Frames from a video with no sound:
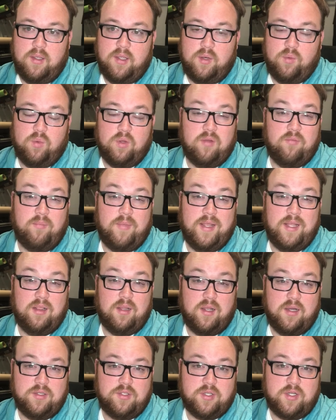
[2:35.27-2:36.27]
and one of my
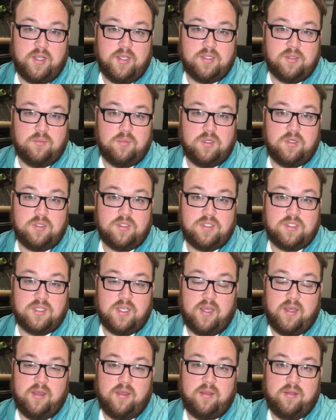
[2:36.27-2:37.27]
larger customers
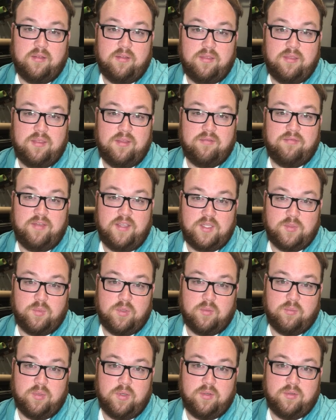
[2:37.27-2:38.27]
saw the
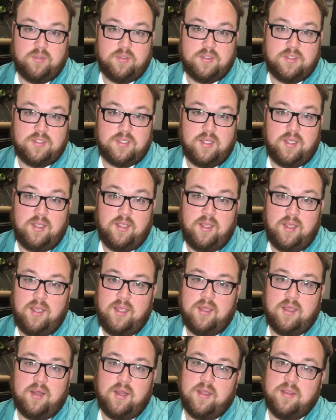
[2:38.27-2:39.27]
Facebook post saying,
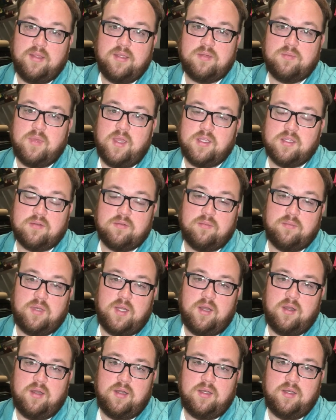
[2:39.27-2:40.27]
hey, I got these masks from
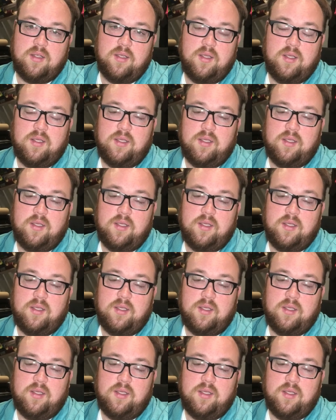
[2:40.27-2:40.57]
Darren,